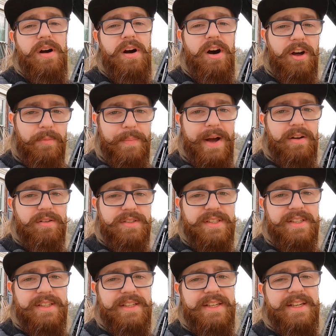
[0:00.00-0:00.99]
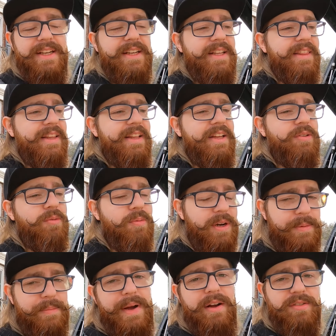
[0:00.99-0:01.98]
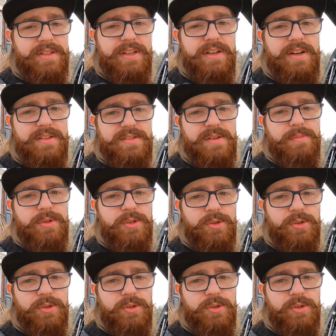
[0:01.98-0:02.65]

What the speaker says: unmounted and then remounted on some